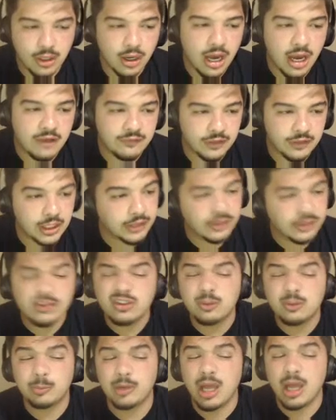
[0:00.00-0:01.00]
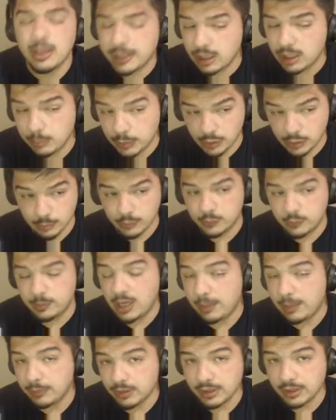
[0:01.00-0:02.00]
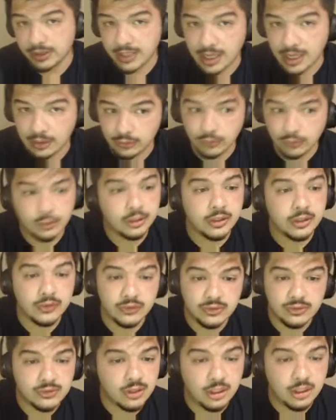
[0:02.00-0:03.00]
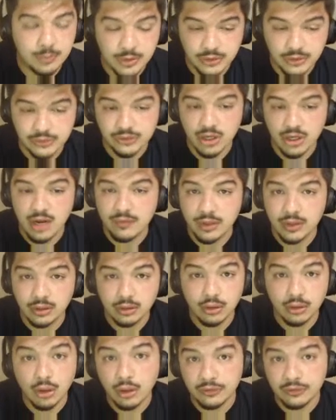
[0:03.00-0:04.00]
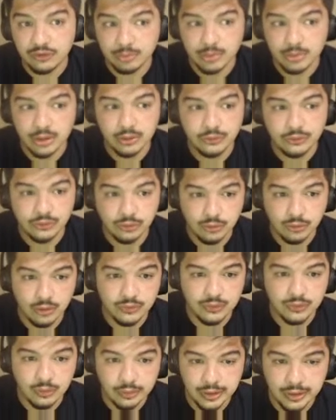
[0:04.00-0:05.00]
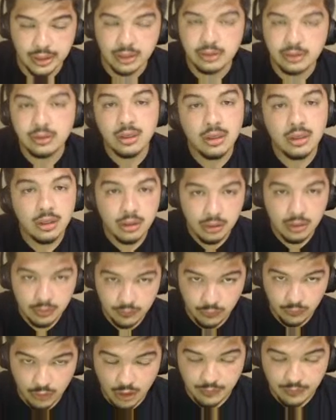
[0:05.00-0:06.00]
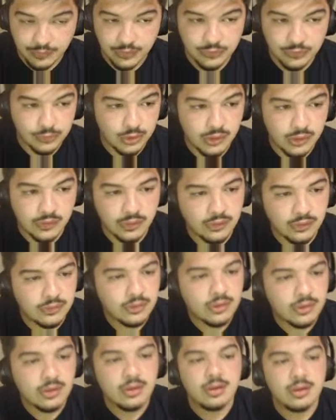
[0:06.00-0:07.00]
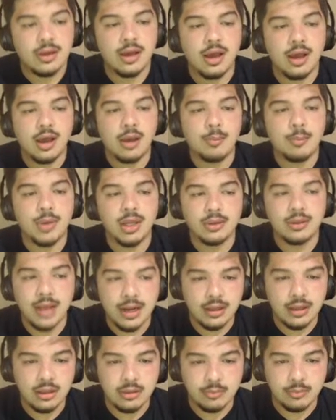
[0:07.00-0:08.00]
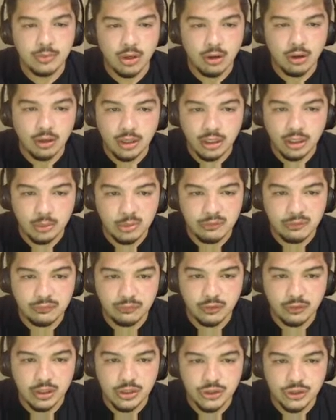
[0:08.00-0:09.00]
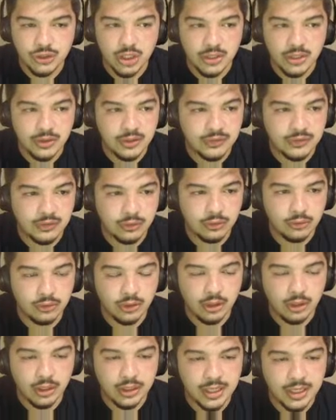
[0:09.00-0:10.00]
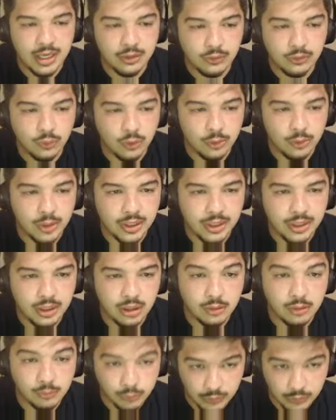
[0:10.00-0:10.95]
I feel like this is probably going to be the most popular category because starting pitchers are having awesome years across the league for obvious reasons. A lot of them are going to be fringe on this little category right here.